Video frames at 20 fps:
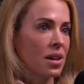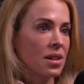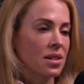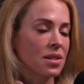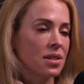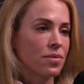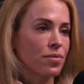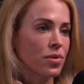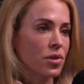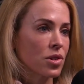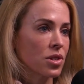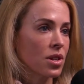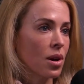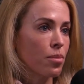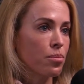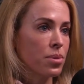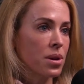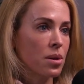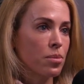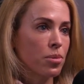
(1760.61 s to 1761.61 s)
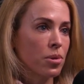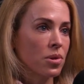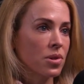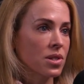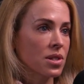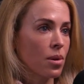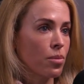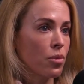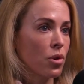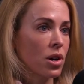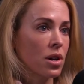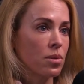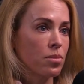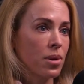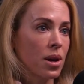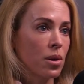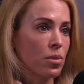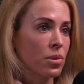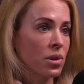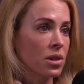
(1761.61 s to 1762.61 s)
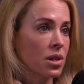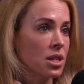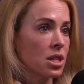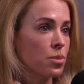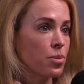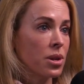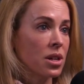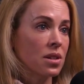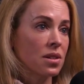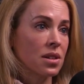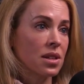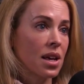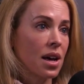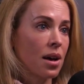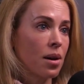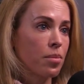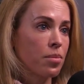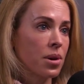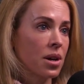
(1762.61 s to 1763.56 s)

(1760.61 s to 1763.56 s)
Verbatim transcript: And for some people, someone may really speak to them.